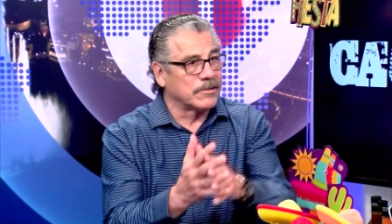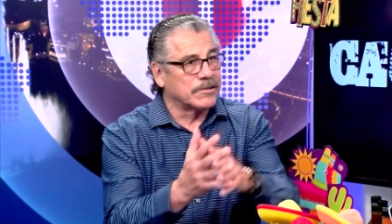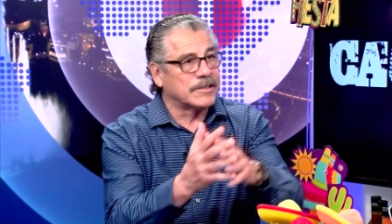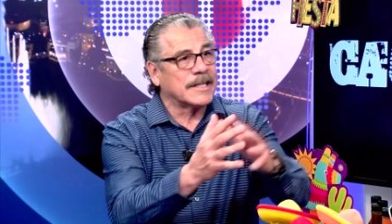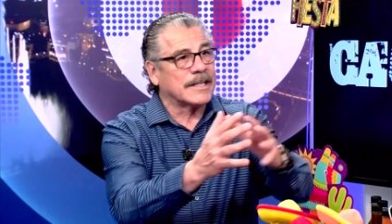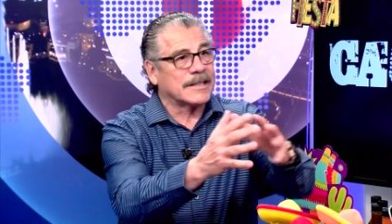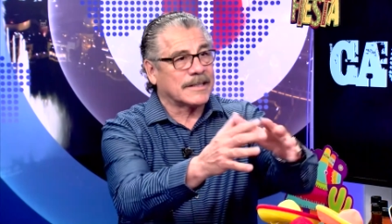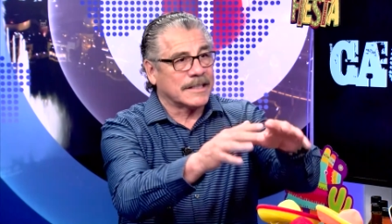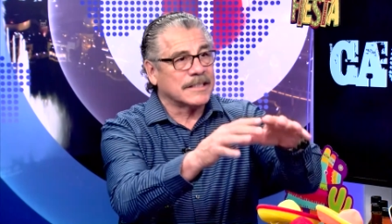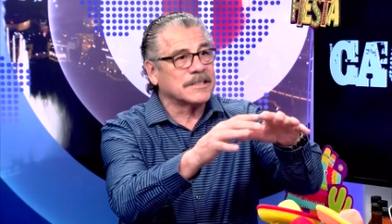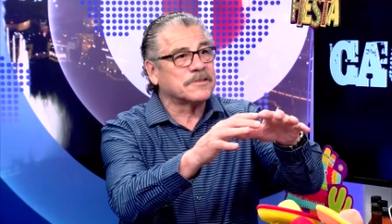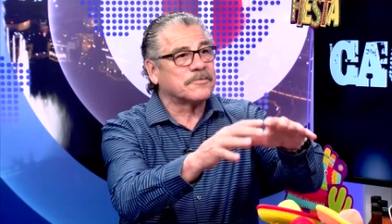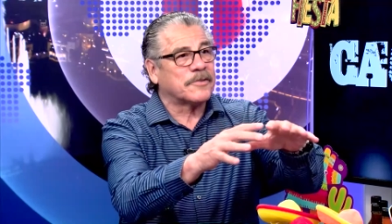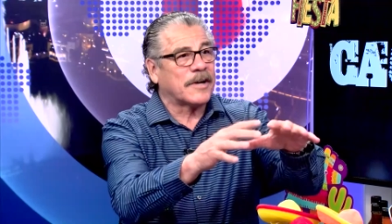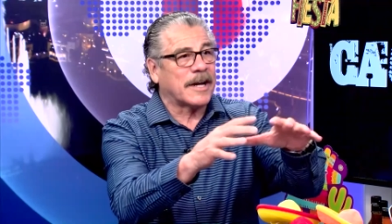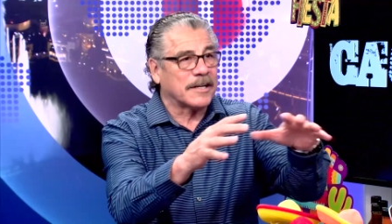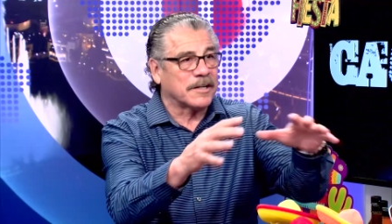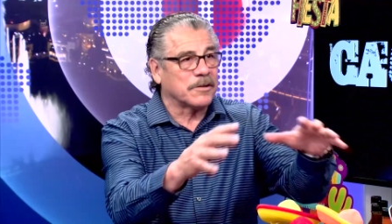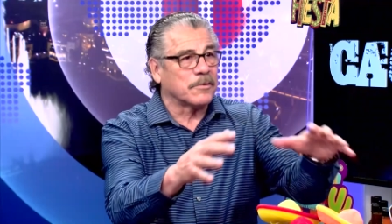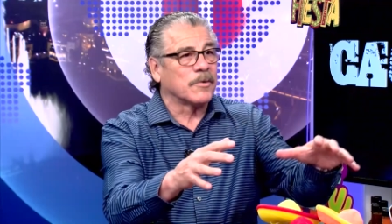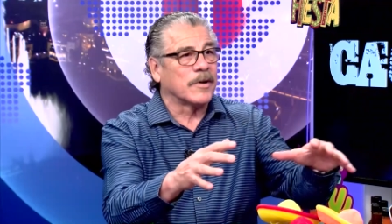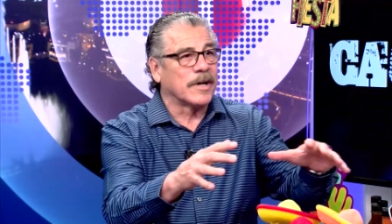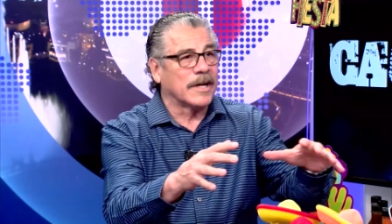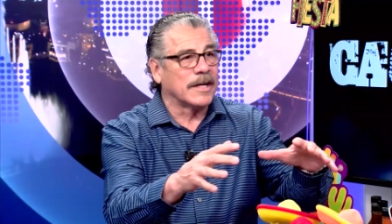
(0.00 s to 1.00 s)
take this
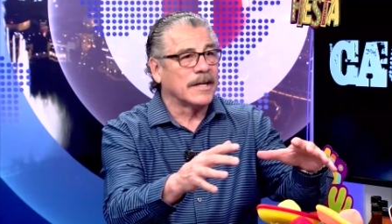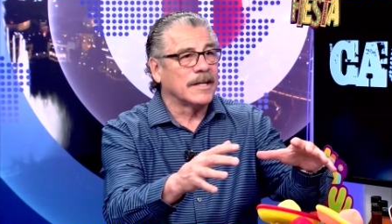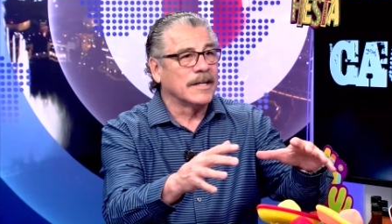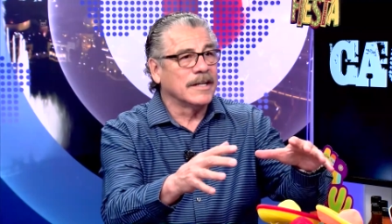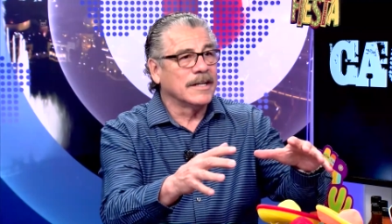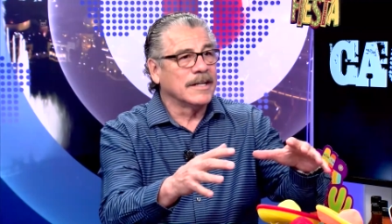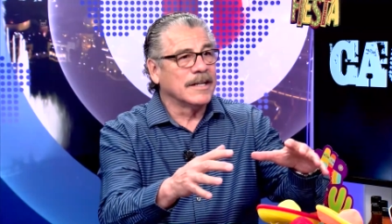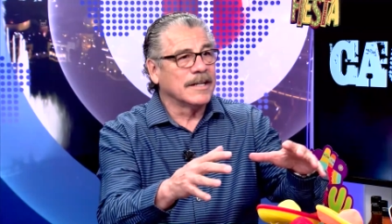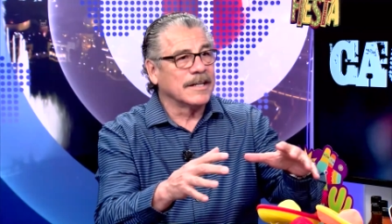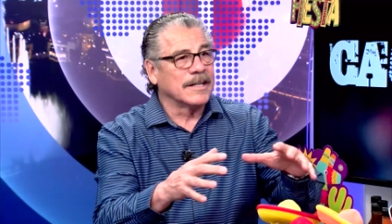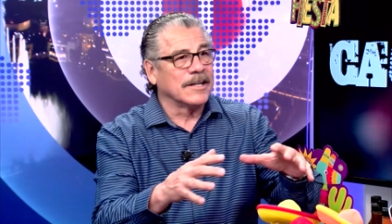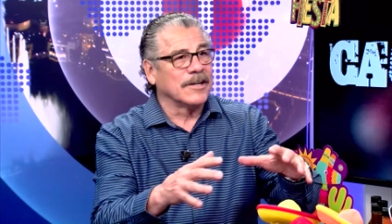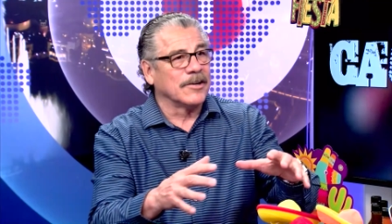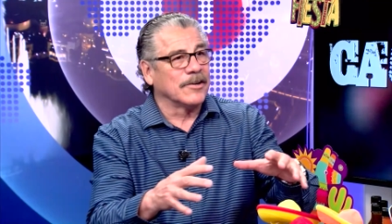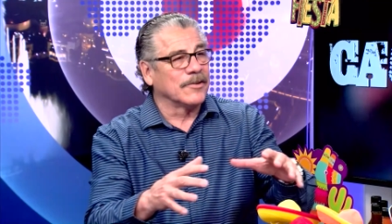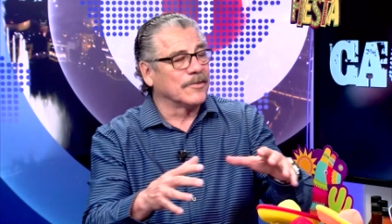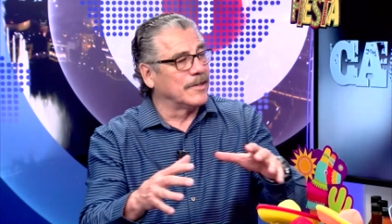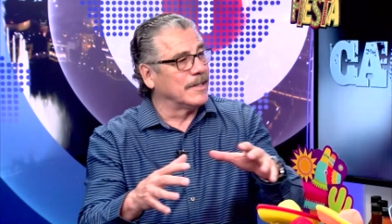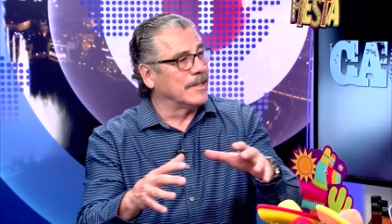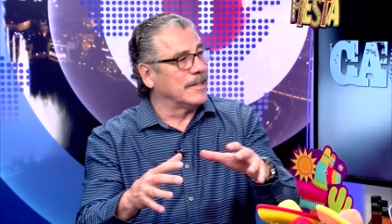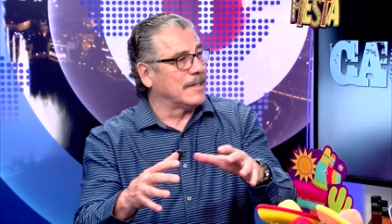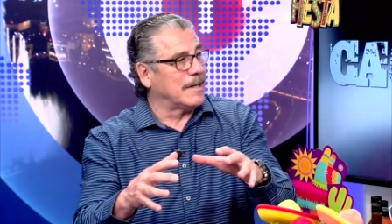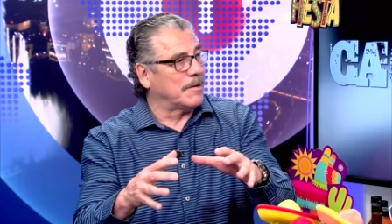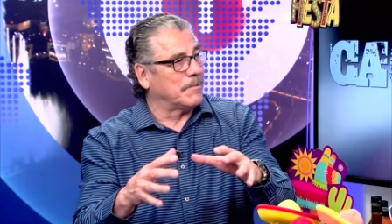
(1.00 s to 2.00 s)
fight away, you know,
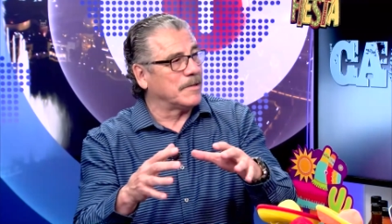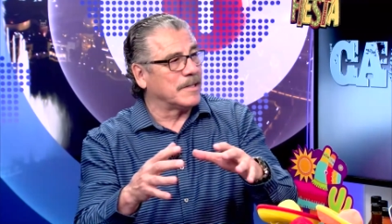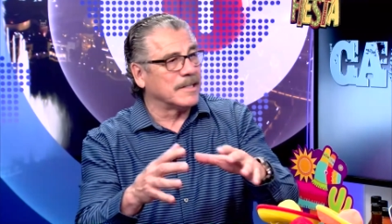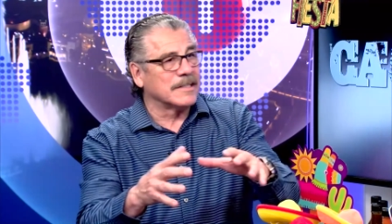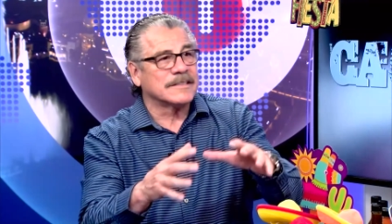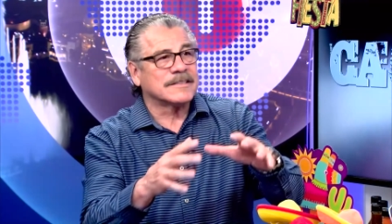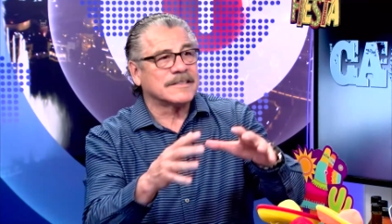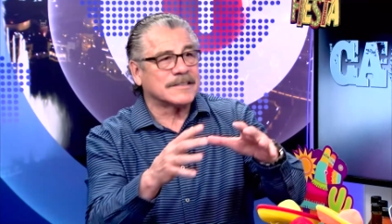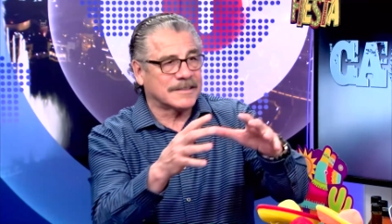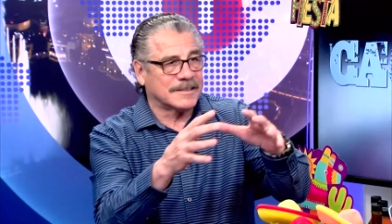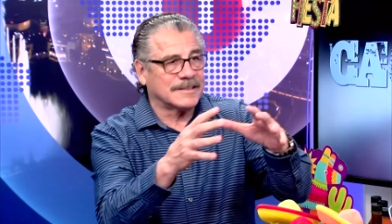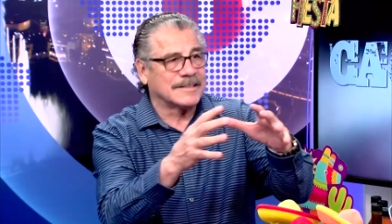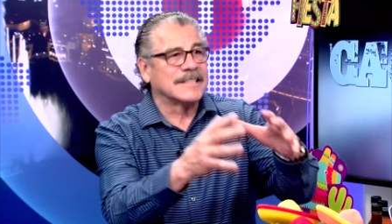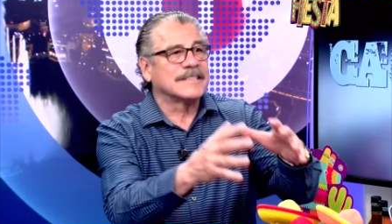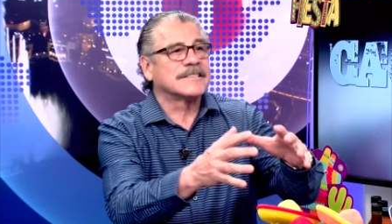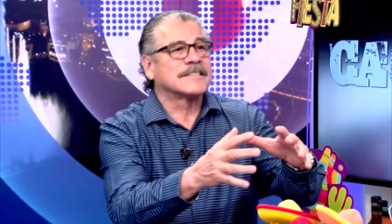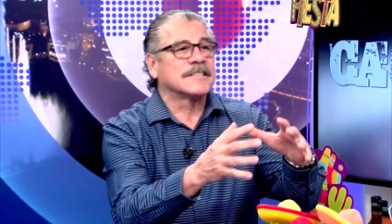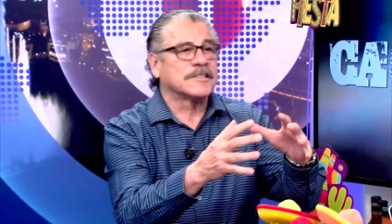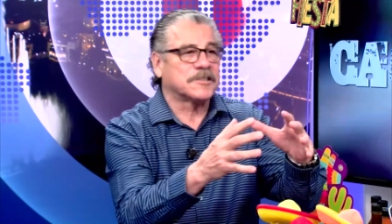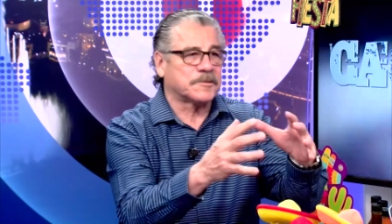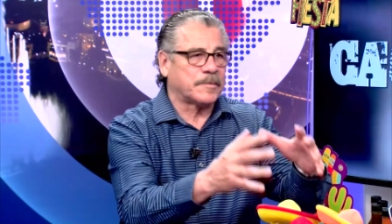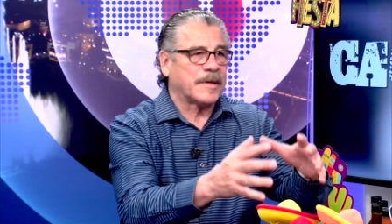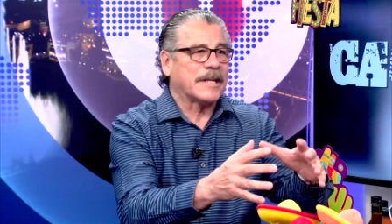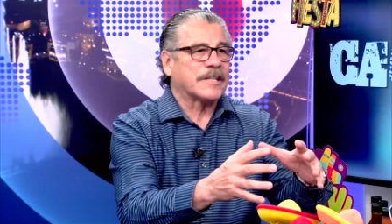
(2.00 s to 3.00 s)
then, I mean, this
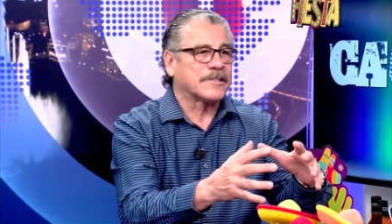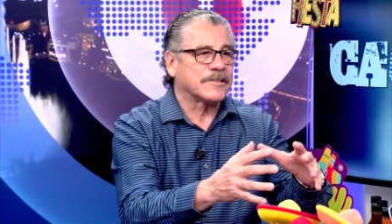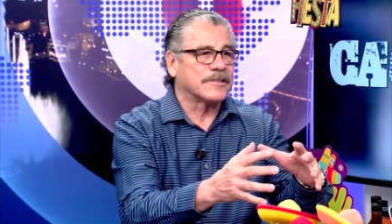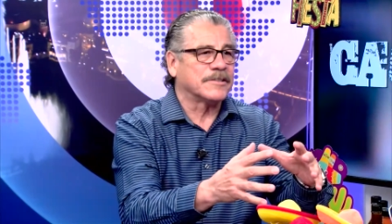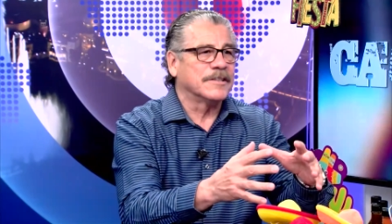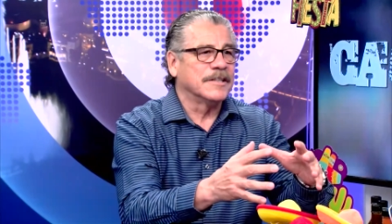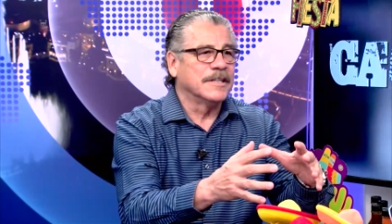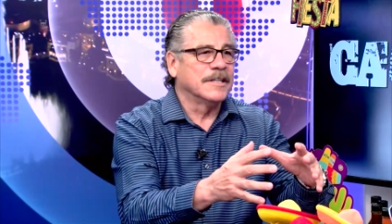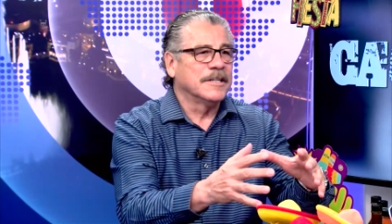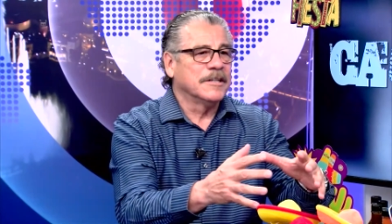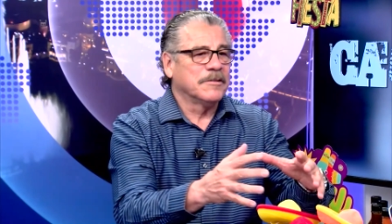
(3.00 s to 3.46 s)
is special.